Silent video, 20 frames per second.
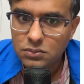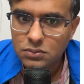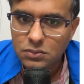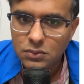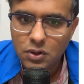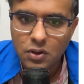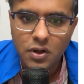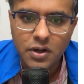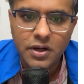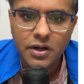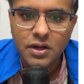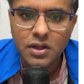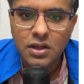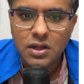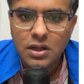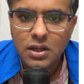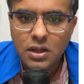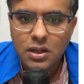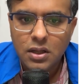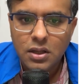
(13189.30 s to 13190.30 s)
Got it?
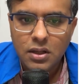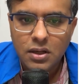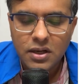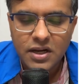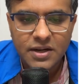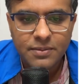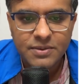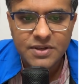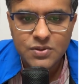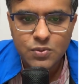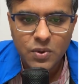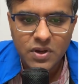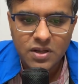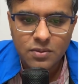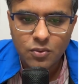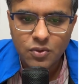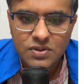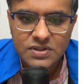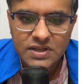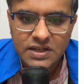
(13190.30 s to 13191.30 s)
Let me square
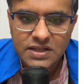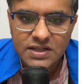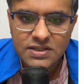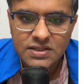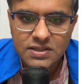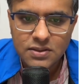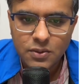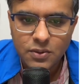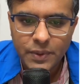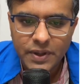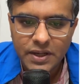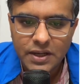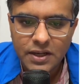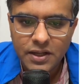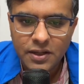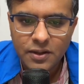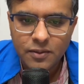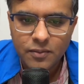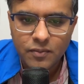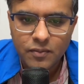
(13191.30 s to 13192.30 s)
both sides
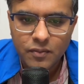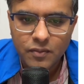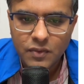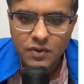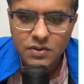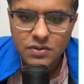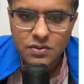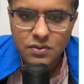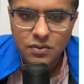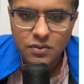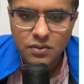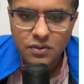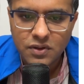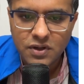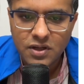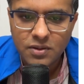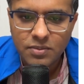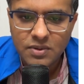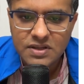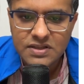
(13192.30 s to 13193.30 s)
quickly. So
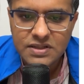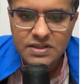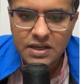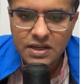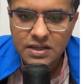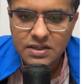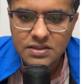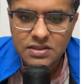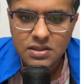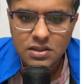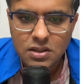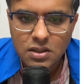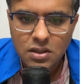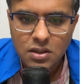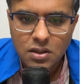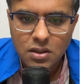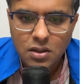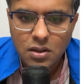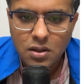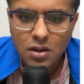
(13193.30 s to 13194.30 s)
3 plus x
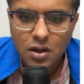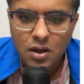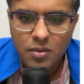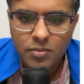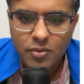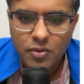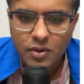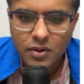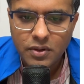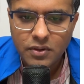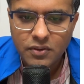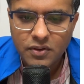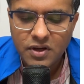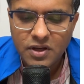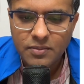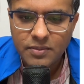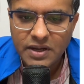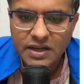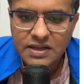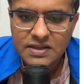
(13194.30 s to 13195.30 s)
upon 3
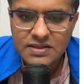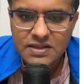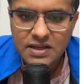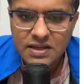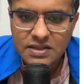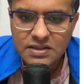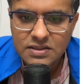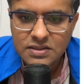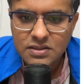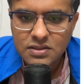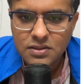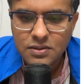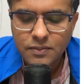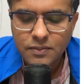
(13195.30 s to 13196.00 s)
minus x